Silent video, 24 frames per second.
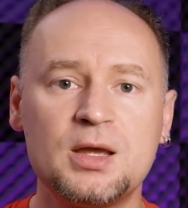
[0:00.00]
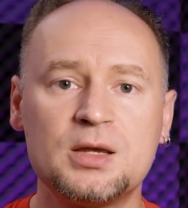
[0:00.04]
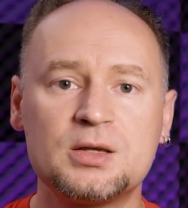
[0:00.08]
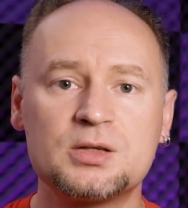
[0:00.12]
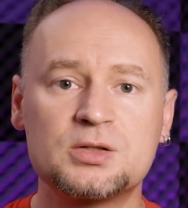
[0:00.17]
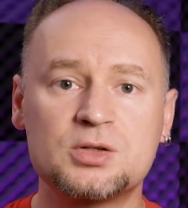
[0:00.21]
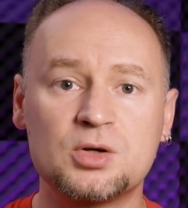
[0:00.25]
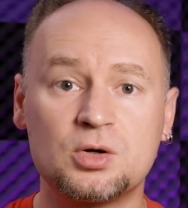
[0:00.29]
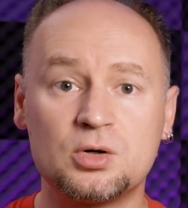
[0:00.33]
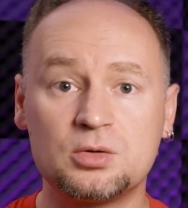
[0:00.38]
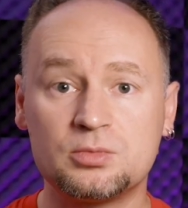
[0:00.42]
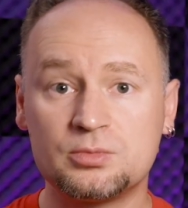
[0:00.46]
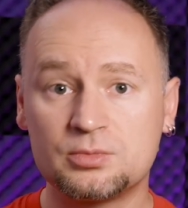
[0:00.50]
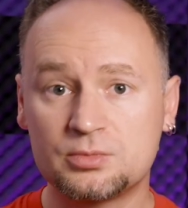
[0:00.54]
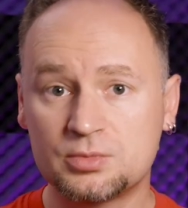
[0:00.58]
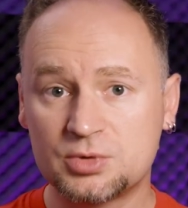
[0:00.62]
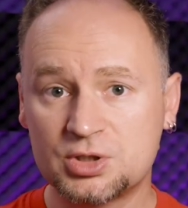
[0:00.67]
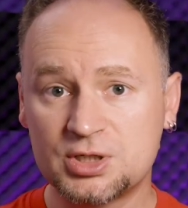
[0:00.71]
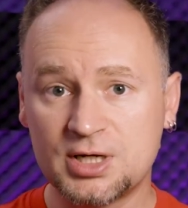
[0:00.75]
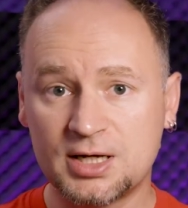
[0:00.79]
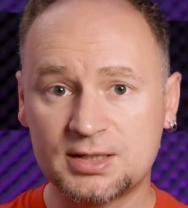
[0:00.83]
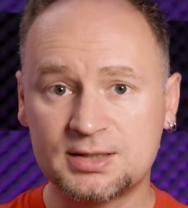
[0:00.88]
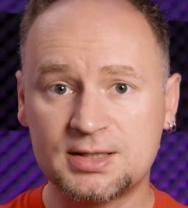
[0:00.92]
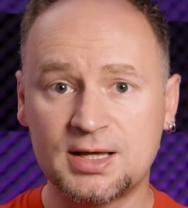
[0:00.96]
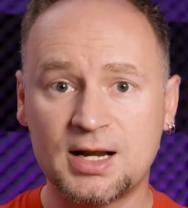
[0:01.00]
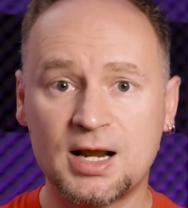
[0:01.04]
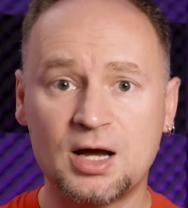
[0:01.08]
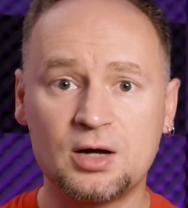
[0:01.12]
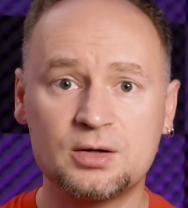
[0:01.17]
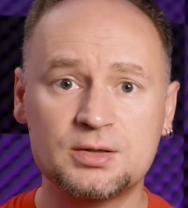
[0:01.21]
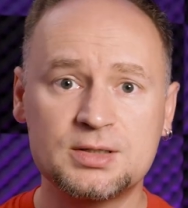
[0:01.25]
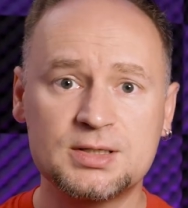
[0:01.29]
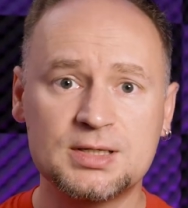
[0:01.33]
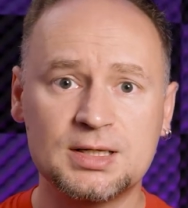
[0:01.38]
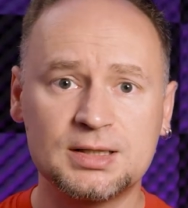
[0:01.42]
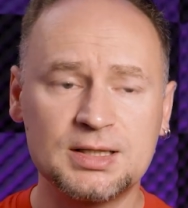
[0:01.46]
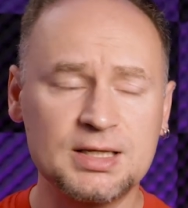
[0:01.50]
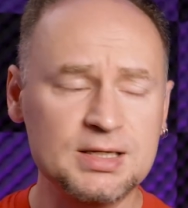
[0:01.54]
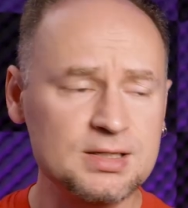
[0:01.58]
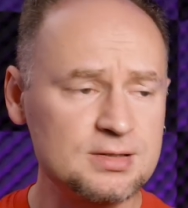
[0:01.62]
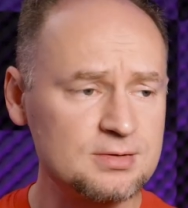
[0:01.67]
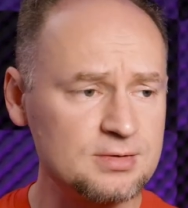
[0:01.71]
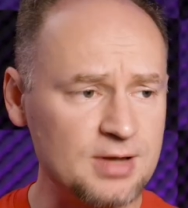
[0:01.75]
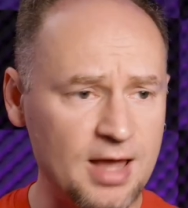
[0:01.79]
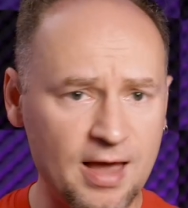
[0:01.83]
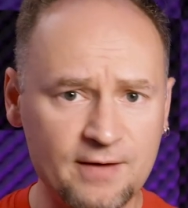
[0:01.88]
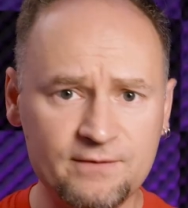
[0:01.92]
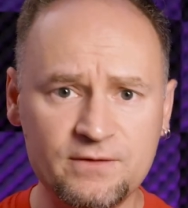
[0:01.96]
So check that out. Links
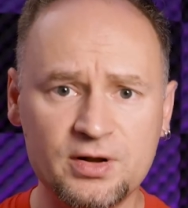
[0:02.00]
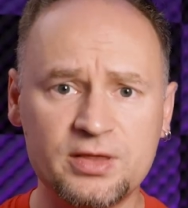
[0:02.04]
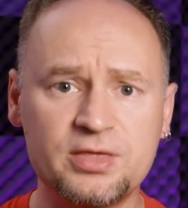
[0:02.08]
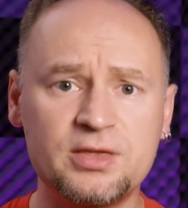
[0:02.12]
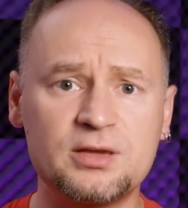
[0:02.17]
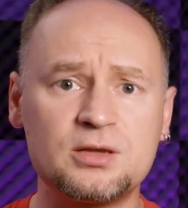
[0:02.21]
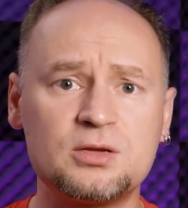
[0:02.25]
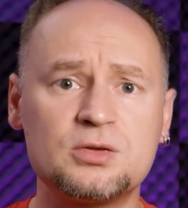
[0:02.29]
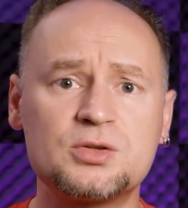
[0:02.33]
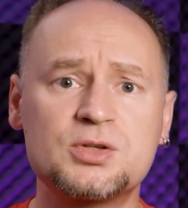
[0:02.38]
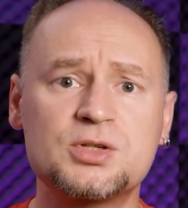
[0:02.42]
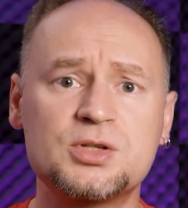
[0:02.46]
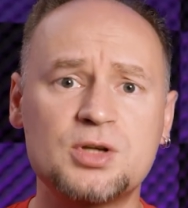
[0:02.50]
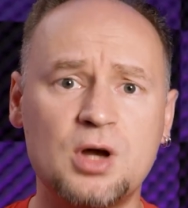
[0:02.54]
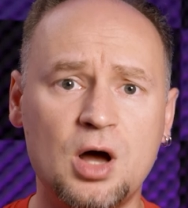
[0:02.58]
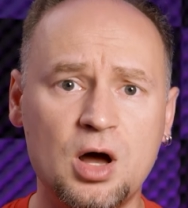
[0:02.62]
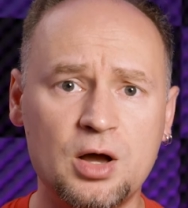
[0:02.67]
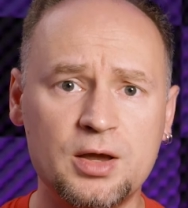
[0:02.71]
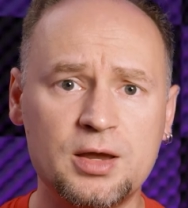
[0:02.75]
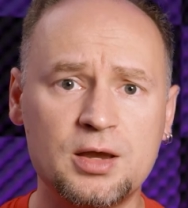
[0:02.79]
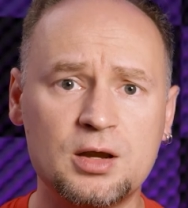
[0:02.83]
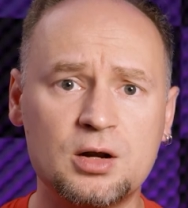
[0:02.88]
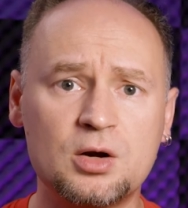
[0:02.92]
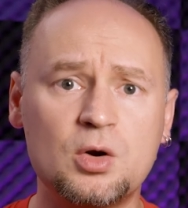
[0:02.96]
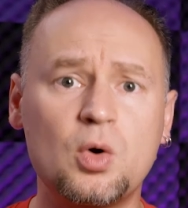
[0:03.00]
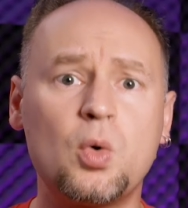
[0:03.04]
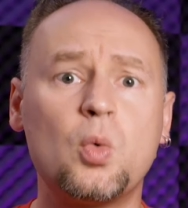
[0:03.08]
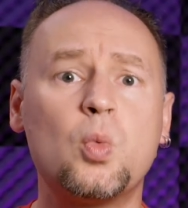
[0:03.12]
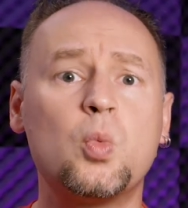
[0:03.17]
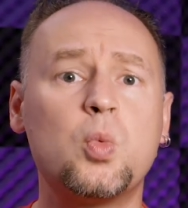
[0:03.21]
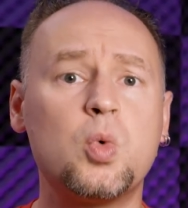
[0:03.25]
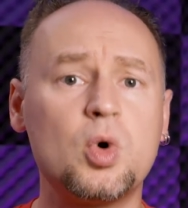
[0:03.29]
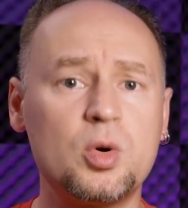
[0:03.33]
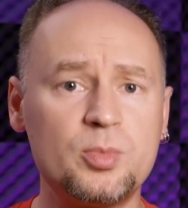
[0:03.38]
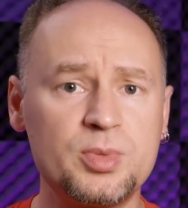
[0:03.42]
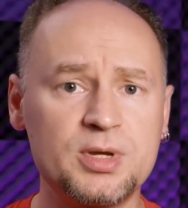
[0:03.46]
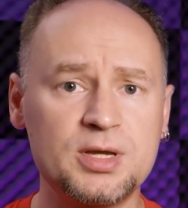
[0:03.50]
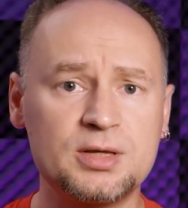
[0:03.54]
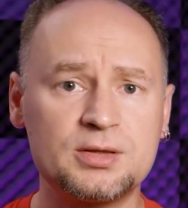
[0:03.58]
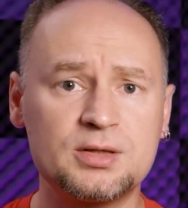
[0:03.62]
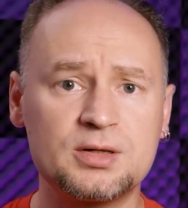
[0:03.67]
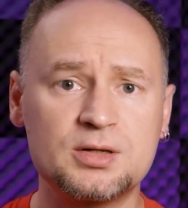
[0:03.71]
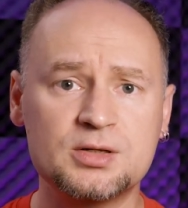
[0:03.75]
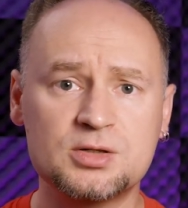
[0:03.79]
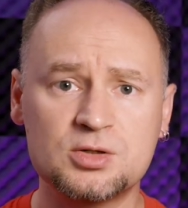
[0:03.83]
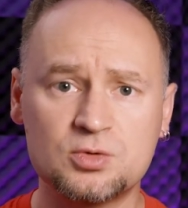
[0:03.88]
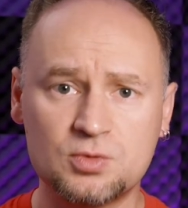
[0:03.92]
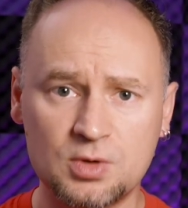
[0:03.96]
to everything you saw here will be in the
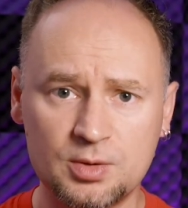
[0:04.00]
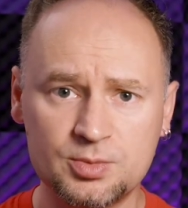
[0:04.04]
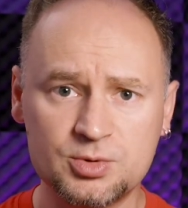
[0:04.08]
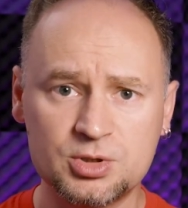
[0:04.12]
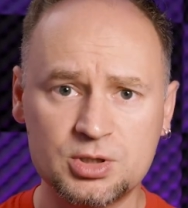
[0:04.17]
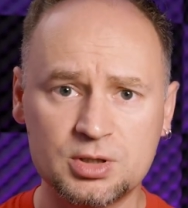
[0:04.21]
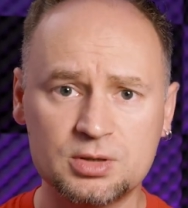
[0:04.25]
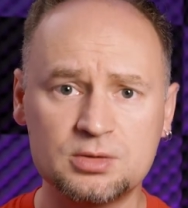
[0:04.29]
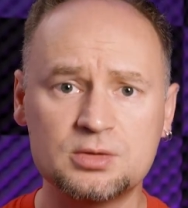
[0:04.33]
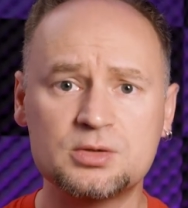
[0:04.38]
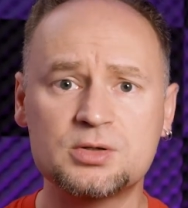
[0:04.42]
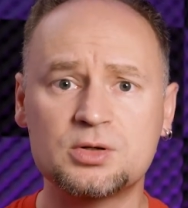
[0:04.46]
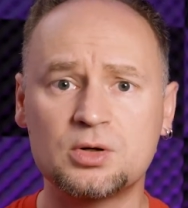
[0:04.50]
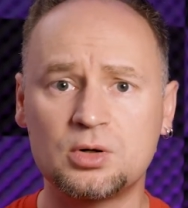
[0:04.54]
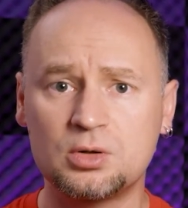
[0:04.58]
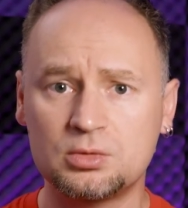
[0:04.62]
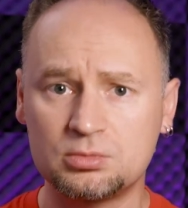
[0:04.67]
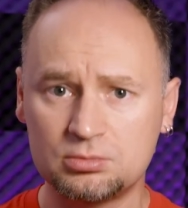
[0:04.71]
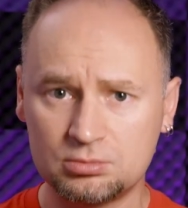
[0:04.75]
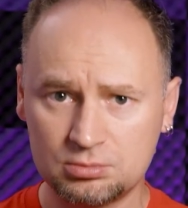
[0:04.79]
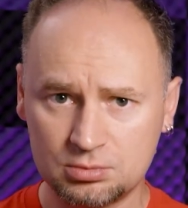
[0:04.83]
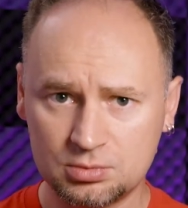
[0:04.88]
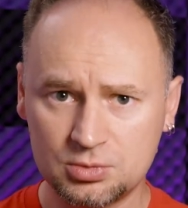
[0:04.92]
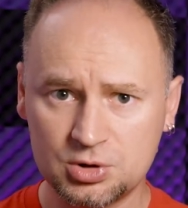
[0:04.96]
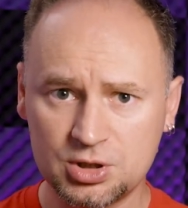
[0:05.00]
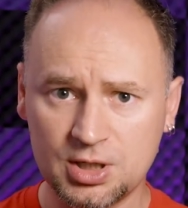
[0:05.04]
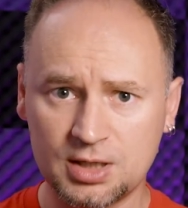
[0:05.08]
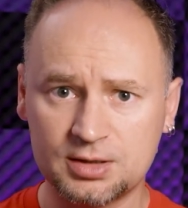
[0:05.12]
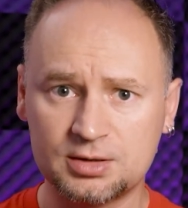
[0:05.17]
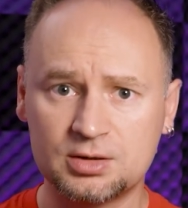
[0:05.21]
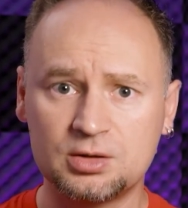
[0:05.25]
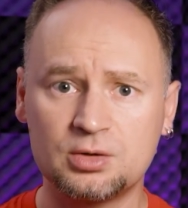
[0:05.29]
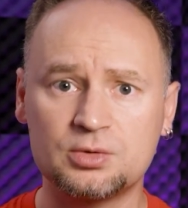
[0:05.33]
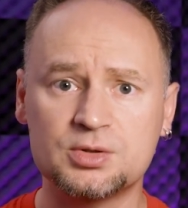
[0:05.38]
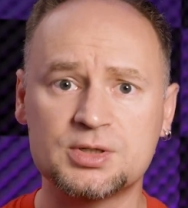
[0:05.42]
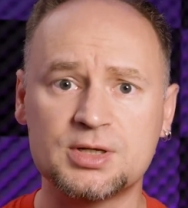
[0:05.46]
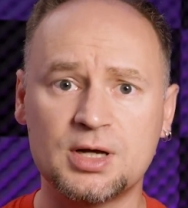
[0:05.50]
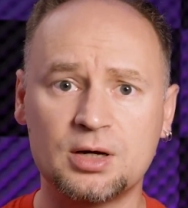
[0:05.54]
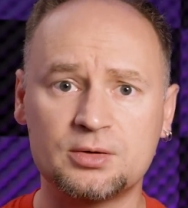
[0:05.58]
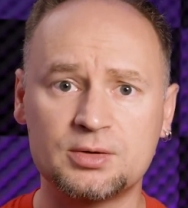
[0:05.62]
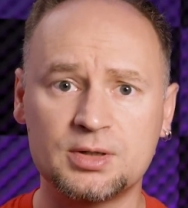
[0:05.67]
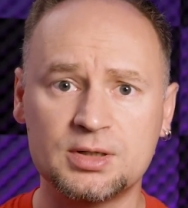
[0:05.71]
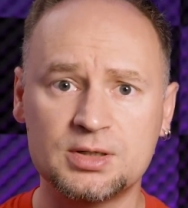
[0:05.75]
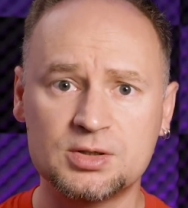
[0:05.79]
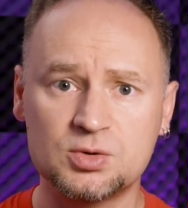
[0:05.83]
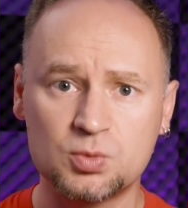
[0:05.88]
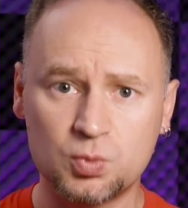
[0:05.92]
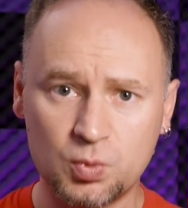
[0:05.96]
description. So check those
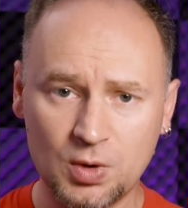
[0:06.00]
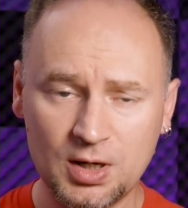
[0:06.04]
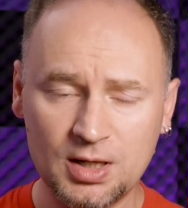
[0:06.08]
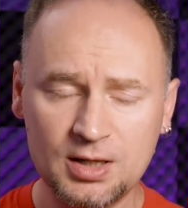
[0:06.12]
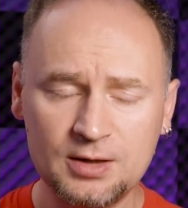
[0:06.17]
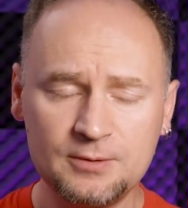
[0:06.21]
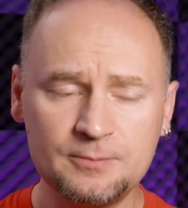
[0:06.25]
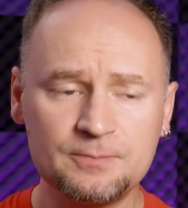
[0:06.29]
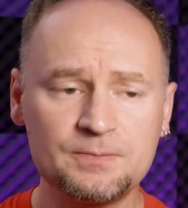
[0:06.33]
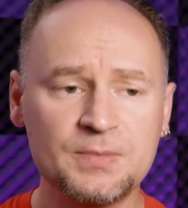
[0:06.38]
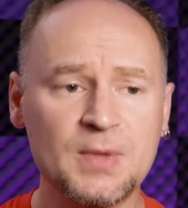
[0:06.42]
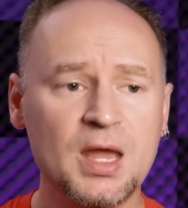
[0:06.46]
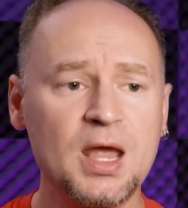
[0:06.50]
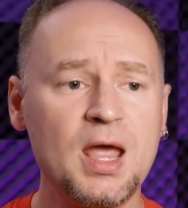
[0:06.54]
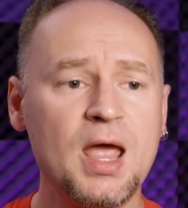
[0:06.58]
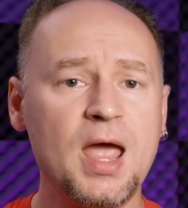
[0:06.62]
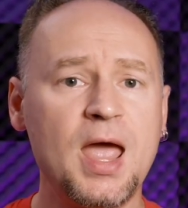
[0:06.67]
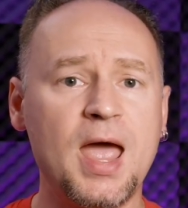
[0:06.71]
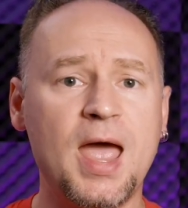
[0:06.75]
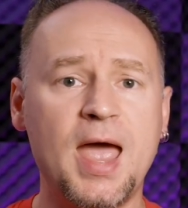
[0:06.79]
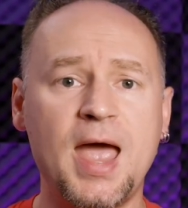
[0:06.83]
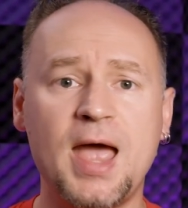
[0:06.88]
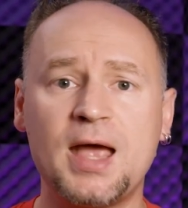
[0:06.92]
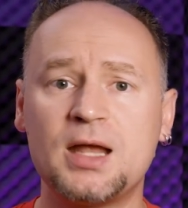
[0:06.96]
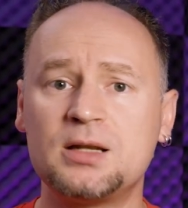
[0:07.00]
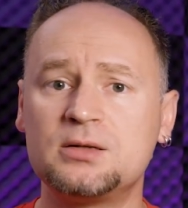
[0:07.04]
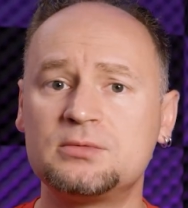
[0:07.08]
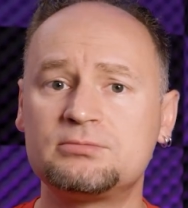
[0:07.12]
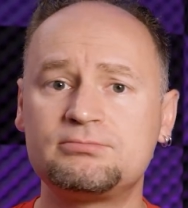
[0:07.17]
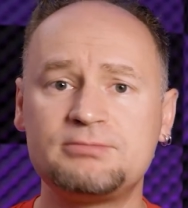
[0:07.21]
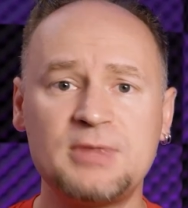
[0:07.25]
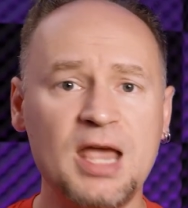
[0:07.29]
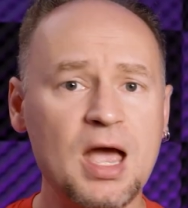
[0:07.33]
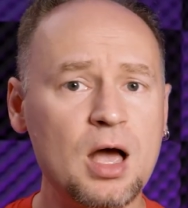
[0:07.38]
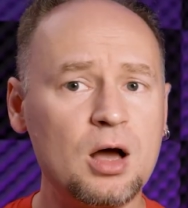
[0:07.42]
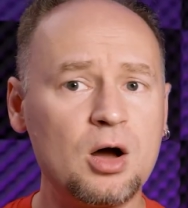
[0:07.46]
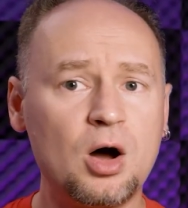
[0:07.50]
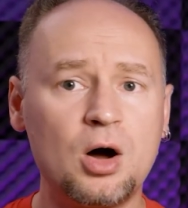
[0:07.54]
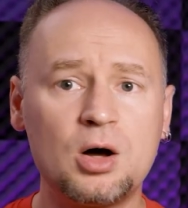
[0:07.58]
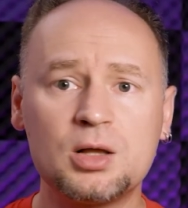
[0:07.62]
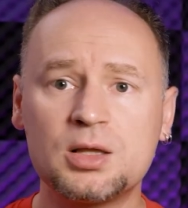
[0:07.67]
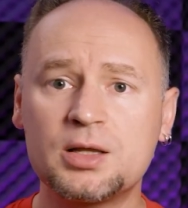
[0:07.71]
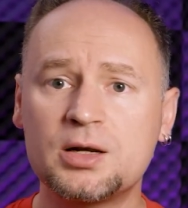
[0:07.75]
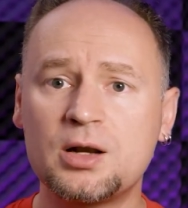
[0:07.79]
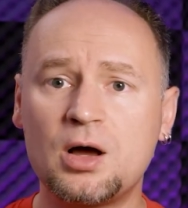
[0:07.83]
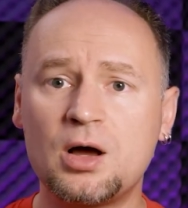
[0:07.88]
out as well. And yeah, all in